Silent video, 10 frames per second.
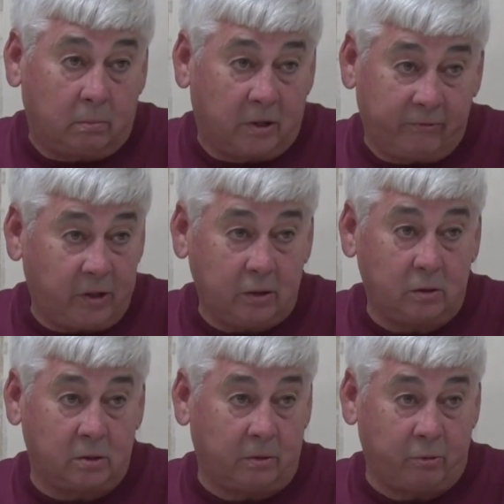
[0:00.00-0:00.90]

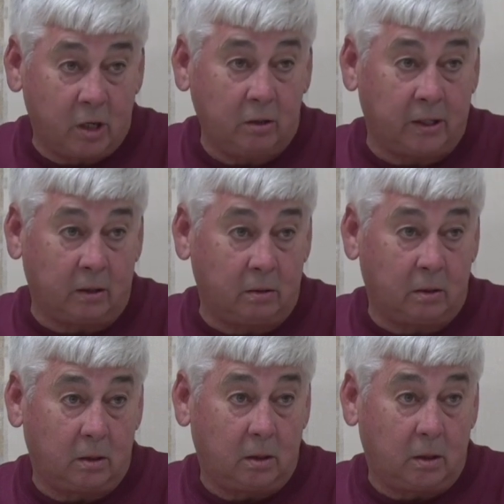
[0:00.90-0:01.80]
convictions on drug dealing,
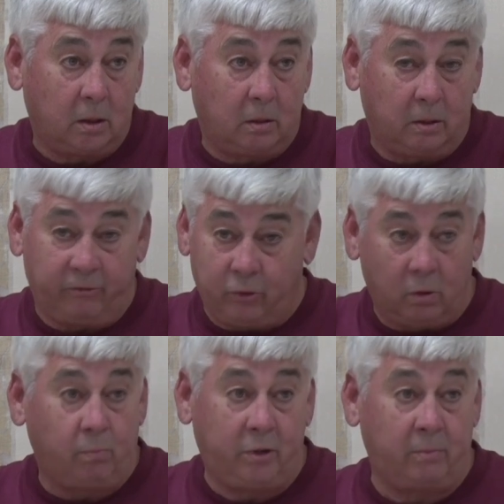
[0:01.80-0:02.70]
if you
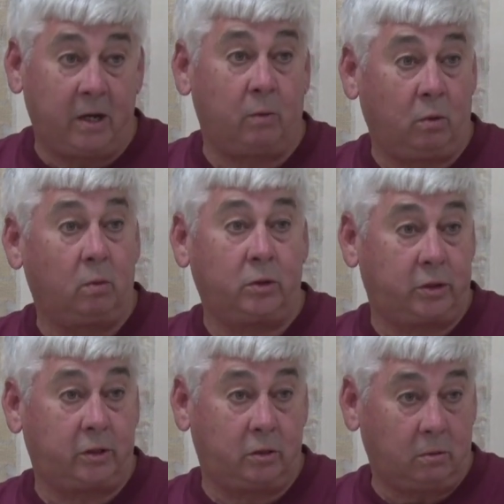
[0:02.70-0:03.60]
don't put them out, we're gonna
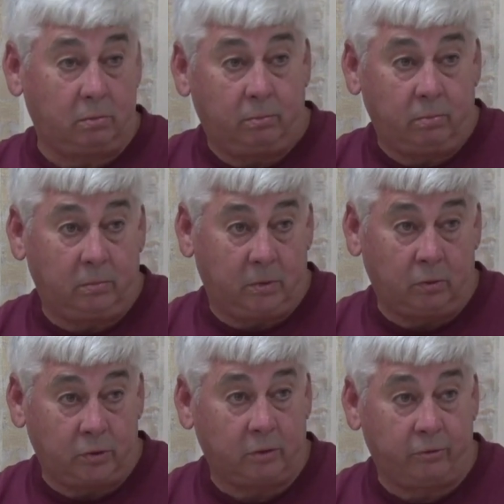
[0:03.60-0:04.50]
shut you you
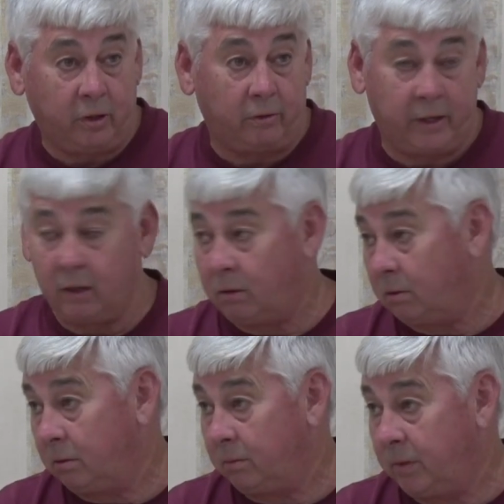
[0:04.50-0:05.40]
know, shut your down or
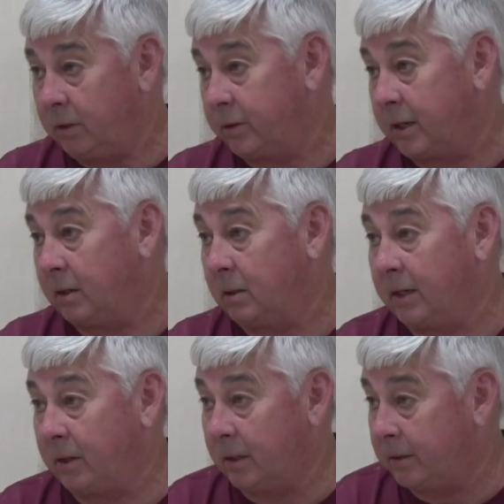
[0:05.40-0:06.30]
just deal
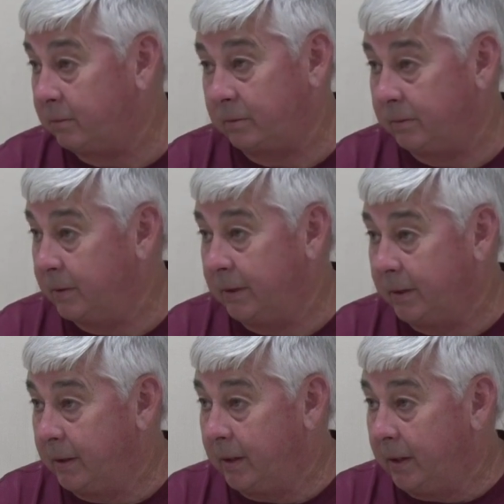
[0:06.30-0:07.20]
I think that's,
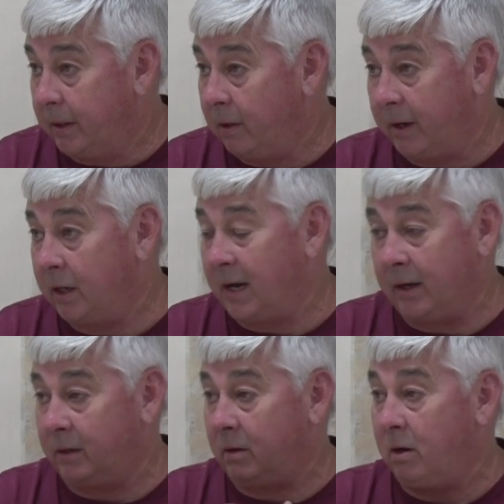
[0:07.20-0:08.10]
you know, I get, I
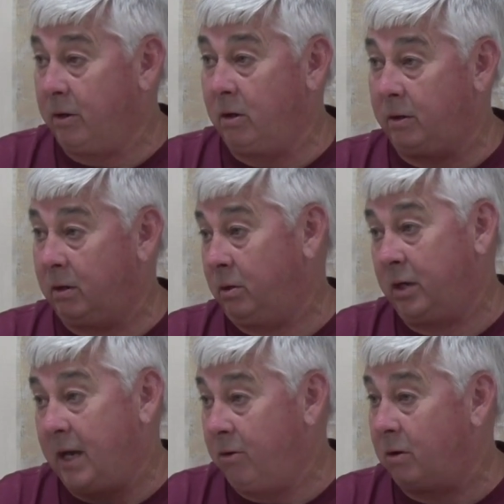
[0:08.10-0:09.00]
get part of hearing, you know, you
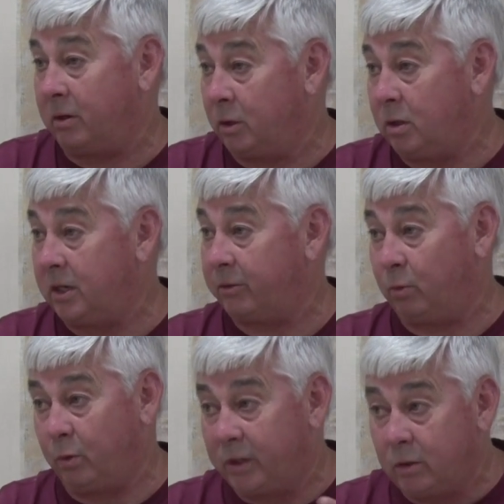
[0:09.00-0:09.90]
can't, you're not doing nothing,
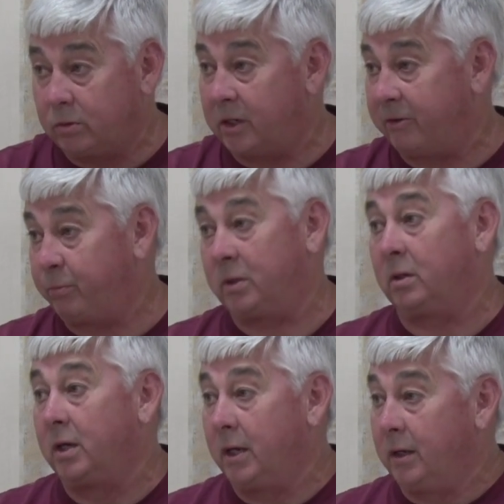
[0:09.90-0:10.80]
well, we do stuff, but
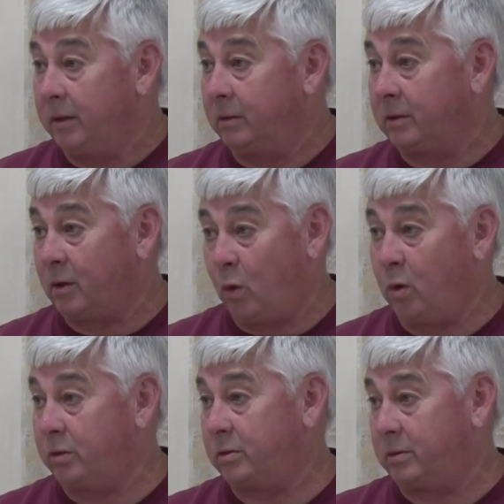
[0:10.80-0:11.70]
the
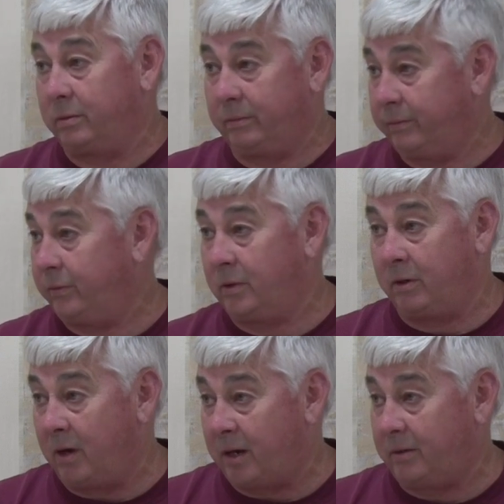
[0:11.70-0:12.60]
courts are
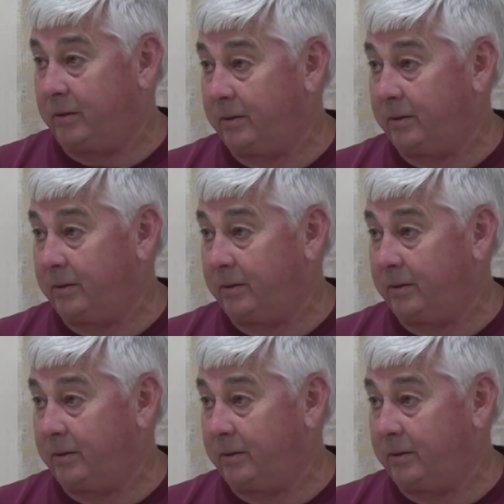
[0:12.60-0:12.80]
not